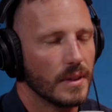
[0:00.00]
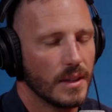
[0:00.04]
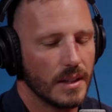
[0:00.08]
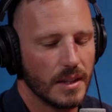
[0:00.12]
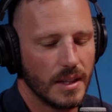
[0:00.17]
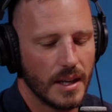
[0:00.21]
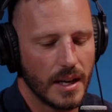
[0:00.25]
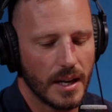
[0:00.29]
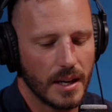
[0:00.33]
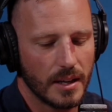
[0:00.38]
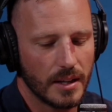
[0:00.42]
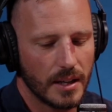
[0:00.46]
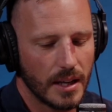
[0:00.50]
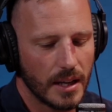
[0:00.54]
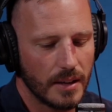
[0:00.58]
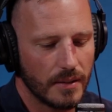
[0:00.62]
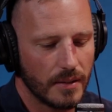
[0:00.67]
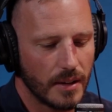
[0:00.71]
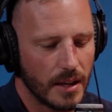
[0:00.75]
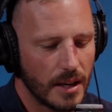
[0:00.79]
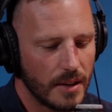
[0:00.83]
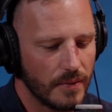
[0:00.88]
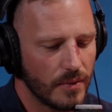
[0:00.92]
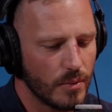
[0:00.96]
Yeah, and
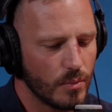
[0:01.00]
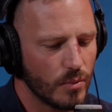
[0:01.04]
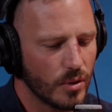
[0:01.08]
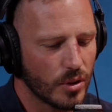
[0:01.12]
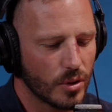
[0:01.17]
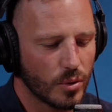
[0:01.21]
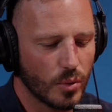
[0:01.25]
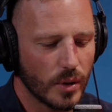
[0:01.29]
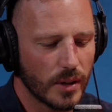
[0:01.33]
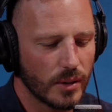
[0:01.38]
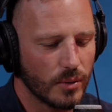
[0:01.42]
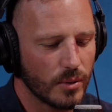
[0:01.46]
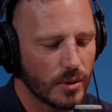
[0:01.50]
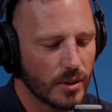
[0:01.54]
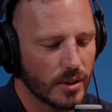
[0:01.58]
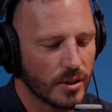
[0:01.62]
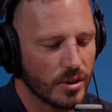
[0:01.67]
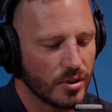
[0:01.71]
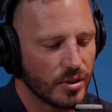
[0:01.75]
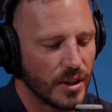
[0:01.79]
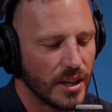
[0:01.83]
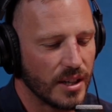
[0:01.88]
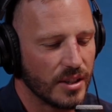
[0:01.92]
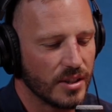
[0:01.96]
even with quick work
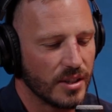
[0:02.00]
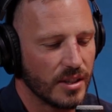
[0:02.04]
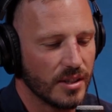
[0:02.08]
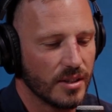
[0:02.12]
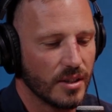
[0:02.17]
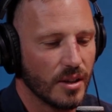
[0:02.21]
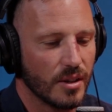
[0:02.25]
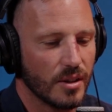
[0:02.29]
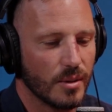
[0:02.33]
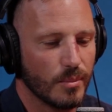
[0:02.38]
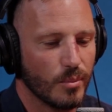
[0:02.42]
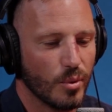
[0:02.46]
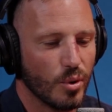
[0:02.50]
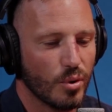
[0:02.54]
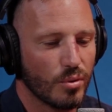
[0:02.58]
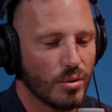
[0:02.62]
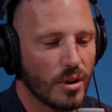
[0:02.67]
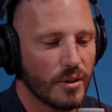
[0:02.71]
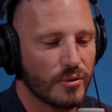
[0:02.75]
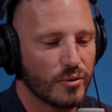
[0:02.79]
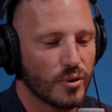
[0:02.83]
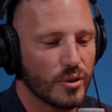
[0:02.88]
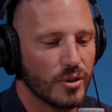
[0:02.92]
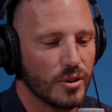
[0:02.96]
strategies, though, the
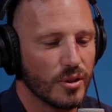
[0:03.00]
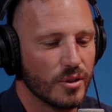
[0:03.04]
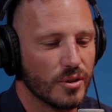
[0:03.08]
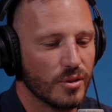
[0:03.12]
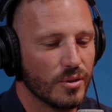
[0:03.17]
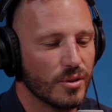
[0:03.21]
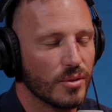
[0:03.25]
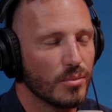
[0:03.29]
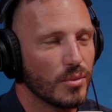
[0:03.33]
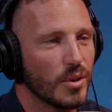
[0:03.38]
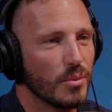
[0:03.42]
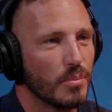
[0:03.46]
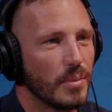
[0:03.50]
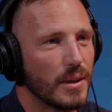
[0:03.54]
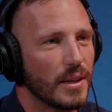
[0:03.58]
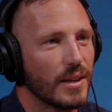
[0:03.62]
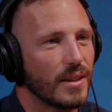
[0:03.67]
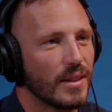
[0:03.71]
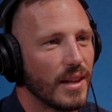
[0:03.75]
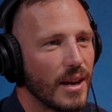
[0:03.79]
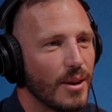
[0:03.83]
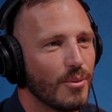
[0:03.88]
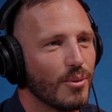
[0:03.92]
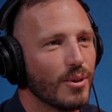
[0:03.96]
more often you do them, the
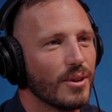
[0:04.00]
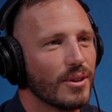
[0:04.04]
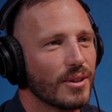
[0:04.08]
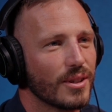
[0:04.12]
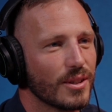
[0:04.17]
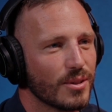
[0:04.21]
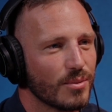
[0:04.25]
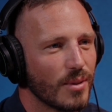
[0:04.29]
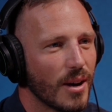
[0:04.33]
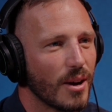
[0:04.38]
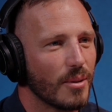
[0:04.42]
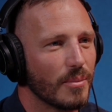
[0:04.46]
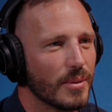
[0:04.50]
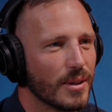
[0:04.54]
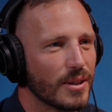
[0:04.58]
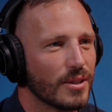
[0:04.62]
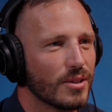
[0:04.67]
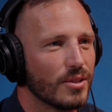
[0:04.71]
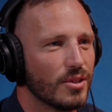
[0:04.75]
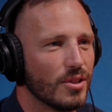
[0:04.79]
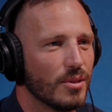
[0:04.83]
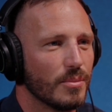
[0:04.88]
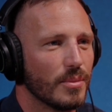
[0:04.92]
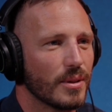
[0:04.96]
better they work as well,
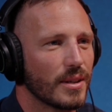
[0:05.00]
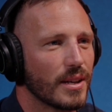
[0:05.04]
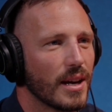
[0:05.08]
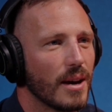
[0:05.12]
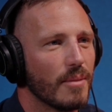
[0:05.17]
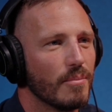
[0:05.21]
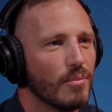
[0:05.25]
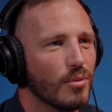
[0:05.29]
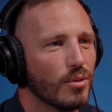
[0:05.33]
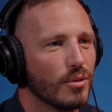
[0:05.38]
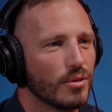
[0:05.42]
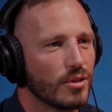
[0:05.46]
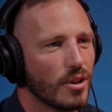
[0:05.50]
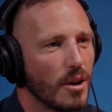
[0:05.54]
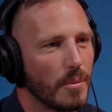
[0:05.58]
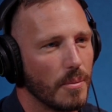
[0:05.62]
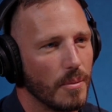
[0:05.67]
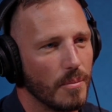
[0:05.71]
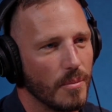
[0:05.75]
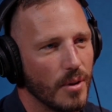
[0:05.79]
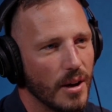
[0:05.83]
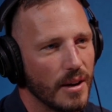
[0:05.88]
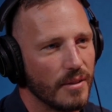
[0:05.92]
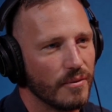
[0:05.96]
because you become more top
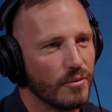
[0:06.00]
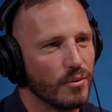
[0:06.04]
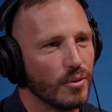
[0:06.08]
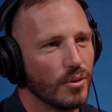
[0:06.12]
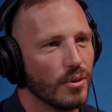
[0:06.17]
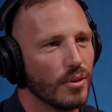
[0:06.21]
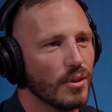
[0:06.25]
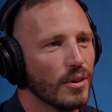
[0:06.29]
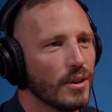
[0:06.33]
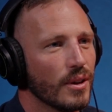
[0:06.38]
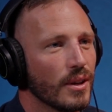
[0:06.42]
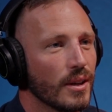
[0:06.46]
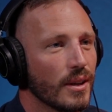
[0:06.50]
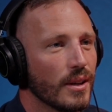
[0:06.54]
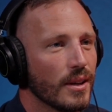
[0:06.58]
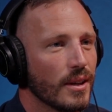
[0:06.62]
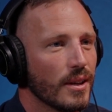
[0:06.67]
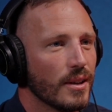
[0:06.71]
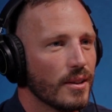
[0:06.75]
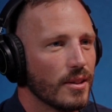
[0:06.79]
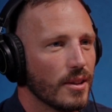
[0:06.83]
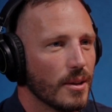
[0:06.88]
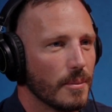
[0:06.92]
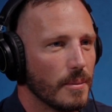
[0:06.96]
of mind for
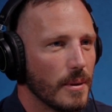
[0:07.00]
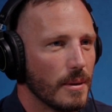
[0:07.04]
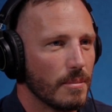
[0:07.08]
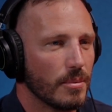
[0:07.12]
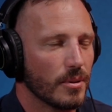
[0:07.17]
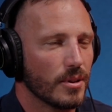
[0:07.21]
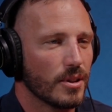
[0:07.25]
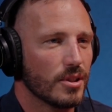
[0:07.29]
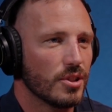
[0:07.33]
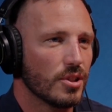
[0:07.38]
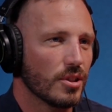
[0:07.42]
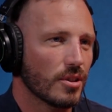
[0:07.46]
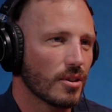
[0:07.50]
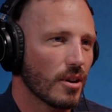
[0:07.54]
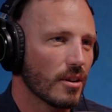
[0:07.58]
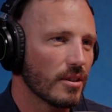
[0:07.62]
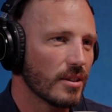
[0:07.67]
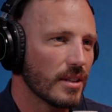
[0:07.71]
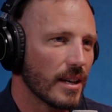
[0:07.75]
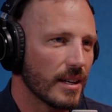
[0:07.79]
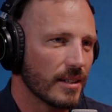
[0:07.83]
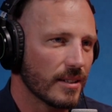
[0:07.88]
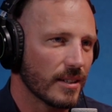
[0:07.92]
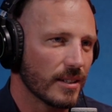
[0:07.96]
the people that you're
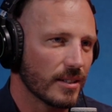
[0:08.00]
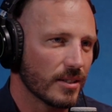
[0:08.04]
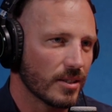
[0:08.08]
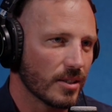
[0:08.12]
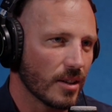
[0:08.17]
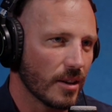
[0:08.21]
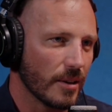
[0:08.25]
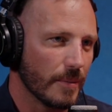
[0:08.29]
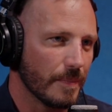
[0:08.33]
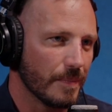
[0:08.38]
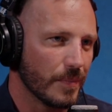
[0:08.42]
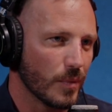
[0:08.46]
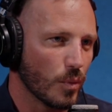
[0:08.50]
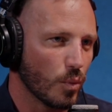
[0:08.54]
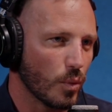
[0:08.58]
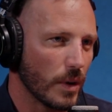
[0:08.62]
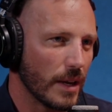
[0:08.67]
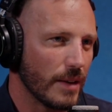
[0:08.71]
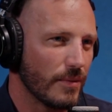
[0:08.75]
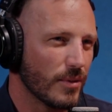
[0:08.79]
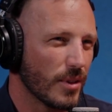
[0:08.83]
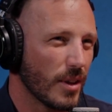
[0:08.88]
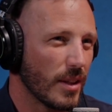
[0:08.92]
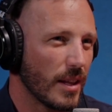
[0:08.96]
contacting. So
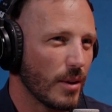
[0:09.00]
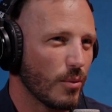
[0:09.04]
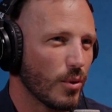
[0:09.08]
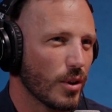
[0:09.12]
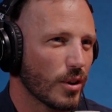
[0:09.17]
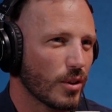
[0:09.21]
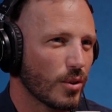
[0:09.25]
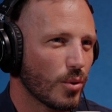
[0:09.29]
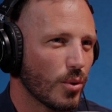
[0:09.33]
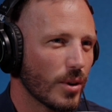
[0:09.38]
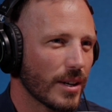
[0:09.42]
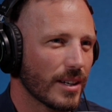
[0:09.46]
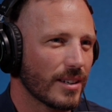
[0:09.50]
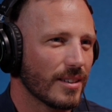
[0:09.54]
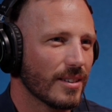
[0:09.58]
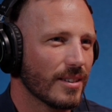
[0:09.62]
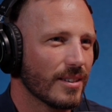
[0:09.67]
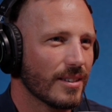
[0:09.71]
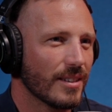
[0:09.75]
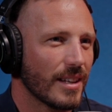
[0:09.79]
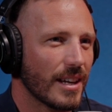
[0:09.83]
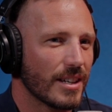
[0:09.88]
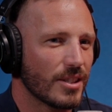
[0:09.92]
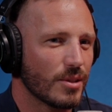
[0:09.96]
even though they work quick,
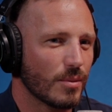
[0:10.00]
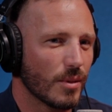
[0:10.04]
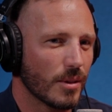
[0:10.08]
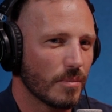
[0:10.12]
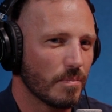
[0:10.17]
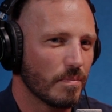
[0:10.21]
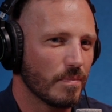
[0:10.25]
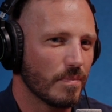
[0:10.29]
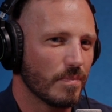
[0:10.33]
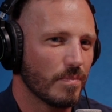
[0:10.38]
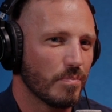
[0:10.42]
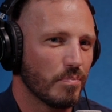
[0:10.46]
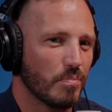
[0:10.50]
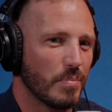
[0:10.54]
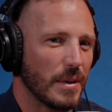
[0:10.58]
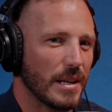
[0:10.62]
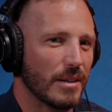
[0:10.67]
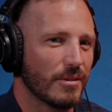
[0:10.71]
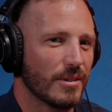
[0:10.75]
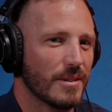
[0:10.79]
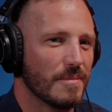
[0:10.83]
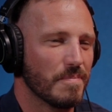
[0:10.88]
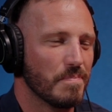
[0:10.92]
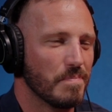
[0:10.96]
they actually work
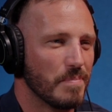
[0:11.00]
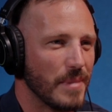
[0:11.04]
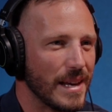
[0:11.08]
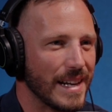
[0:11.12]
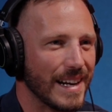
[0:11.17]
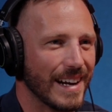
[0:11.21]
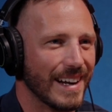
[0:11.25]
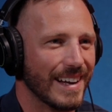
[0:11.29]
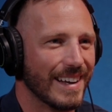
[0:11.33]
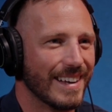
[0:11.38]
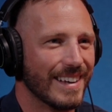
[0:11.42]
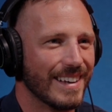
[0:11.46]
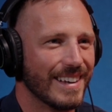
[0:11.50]
better and better